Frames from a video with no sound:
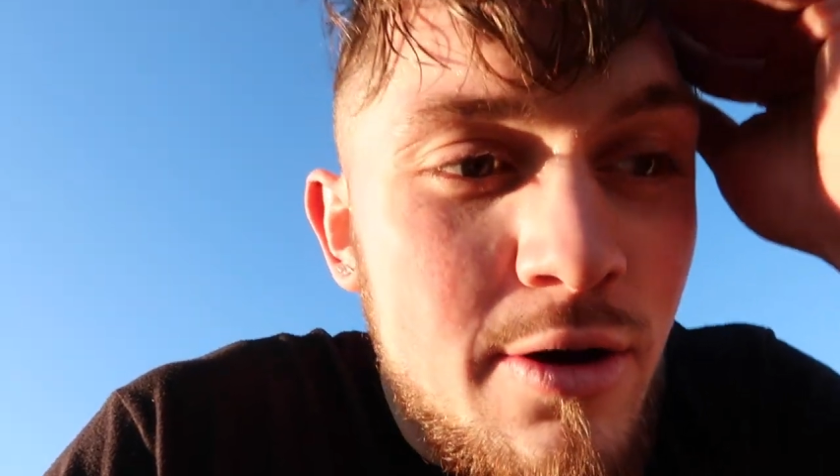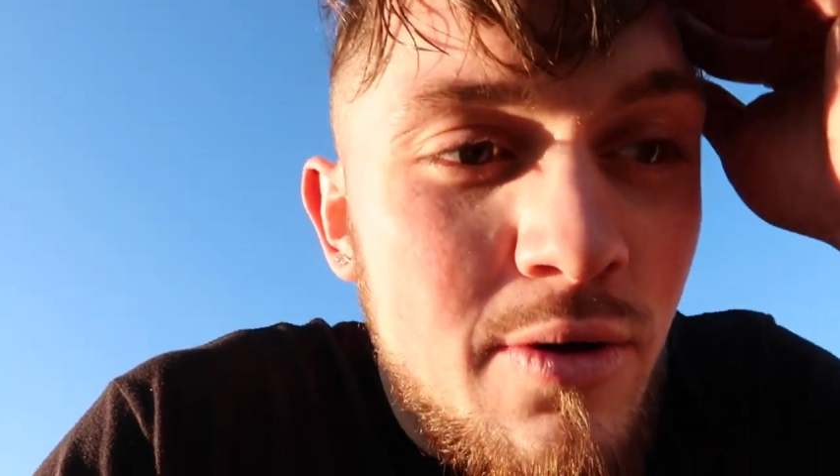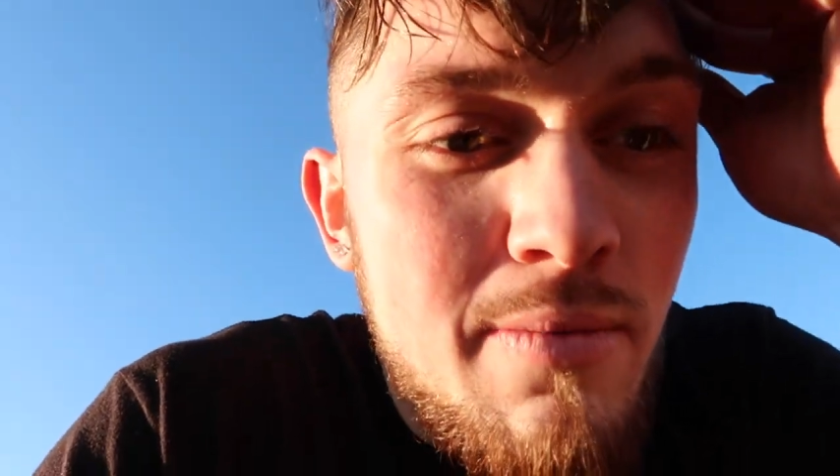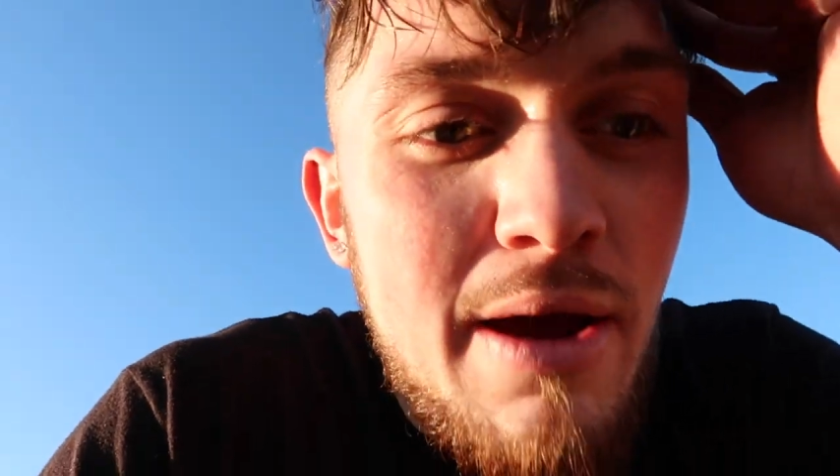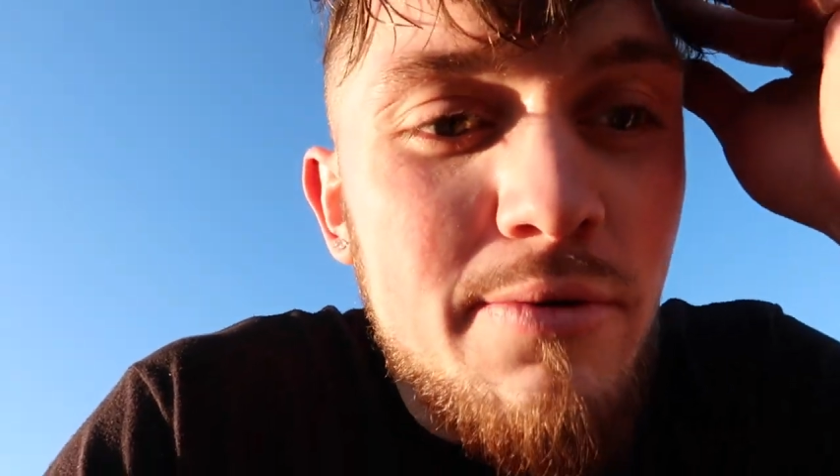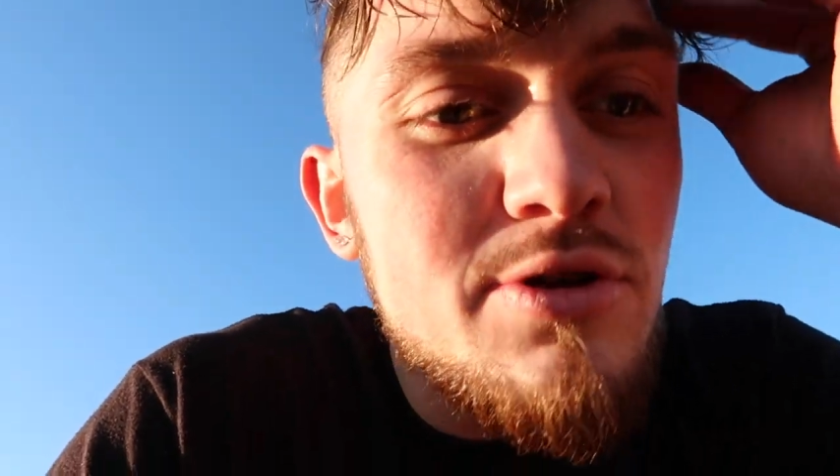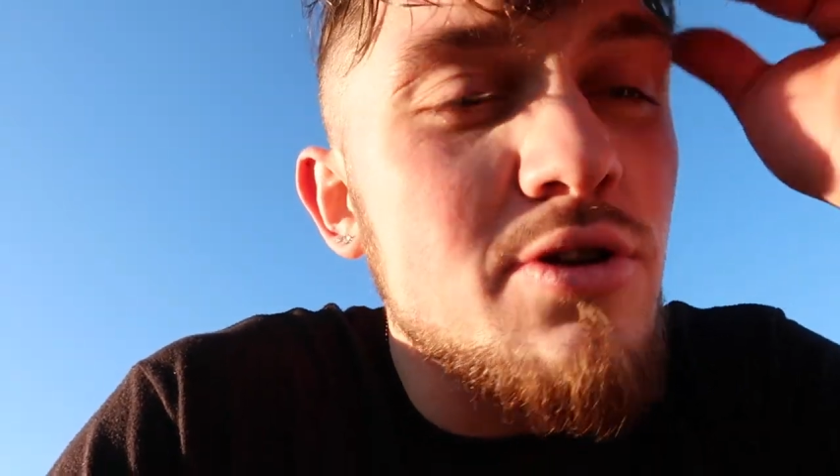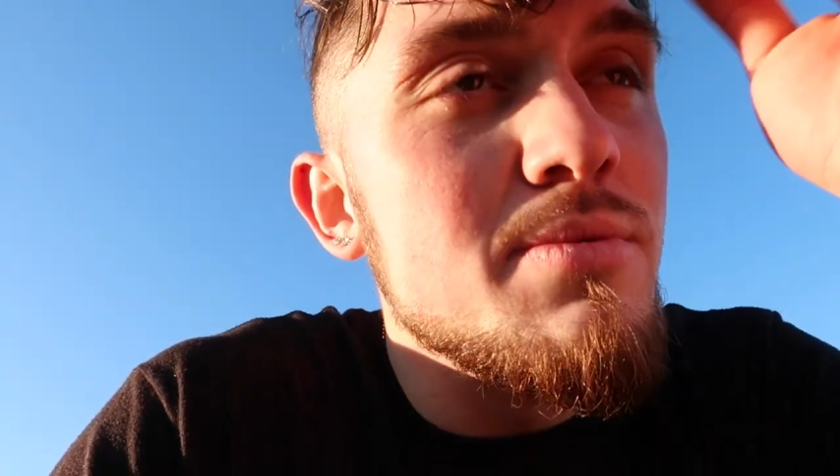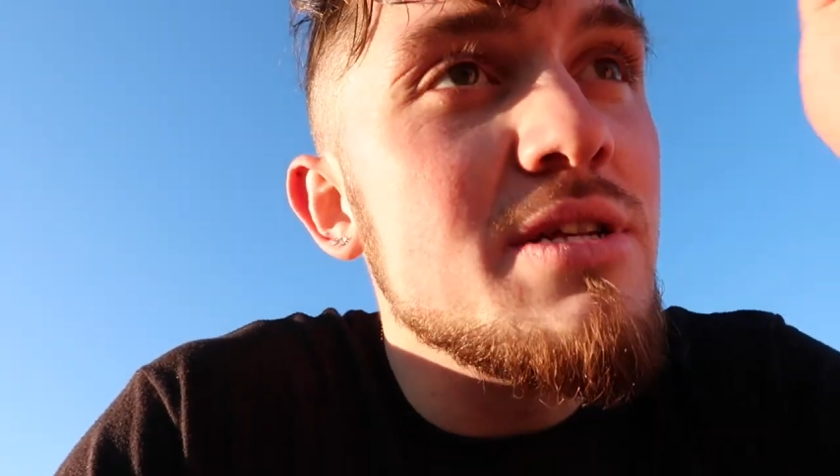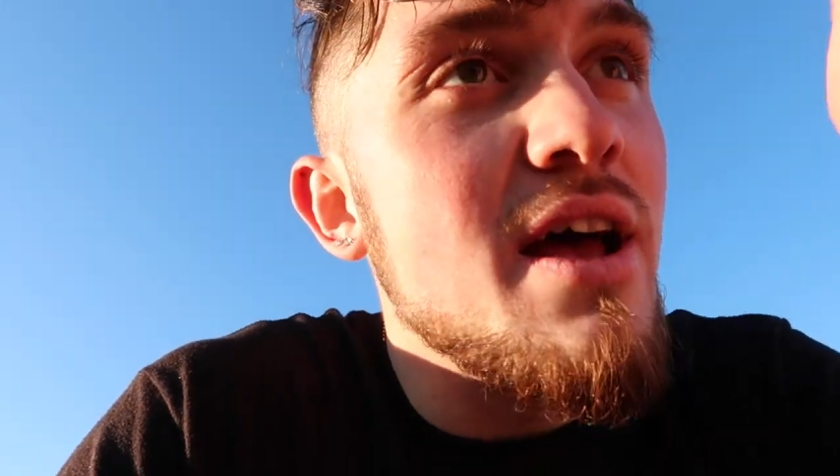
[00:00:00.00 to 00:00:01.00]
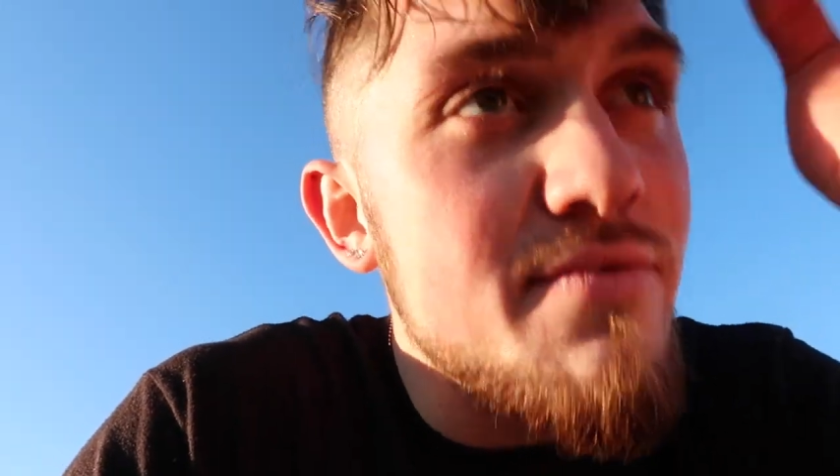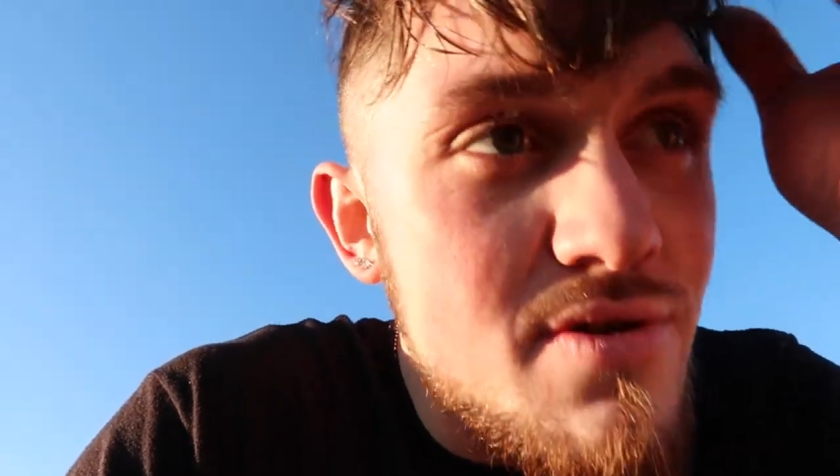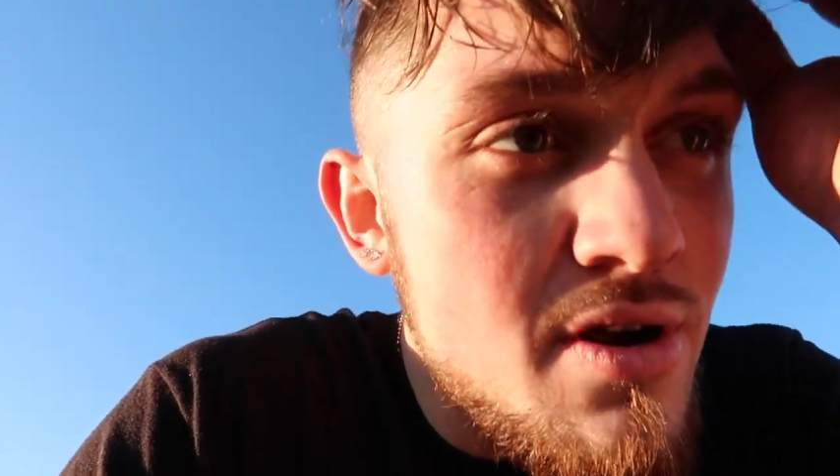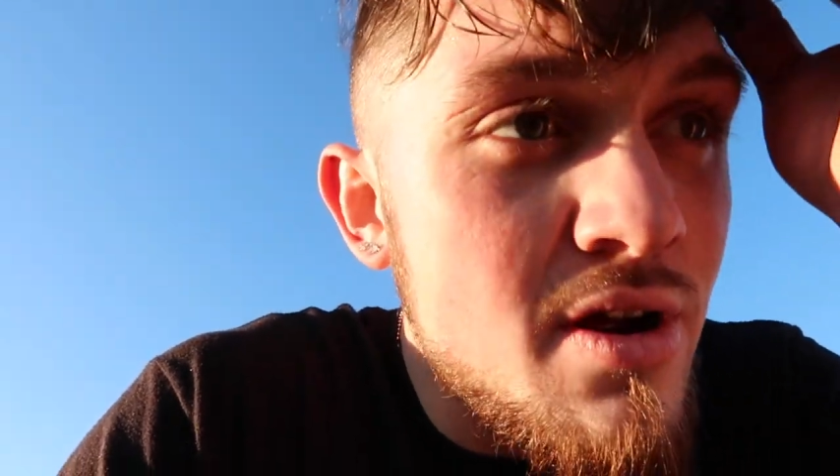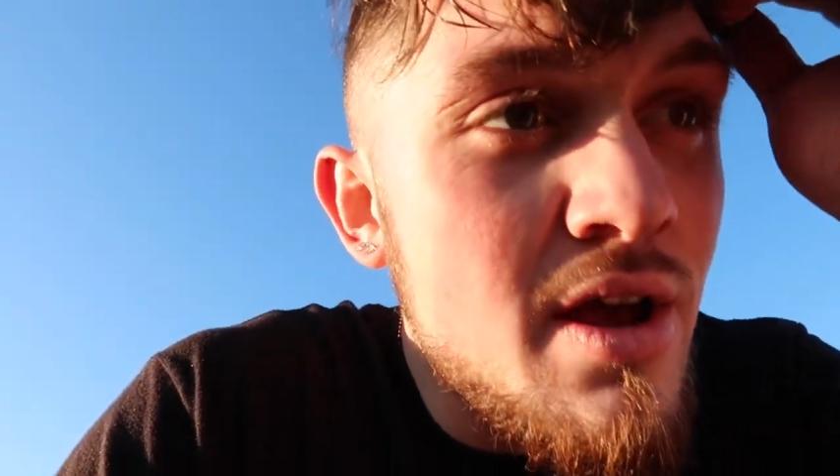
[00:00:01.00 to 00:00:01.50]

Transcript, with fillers: we might resume this after.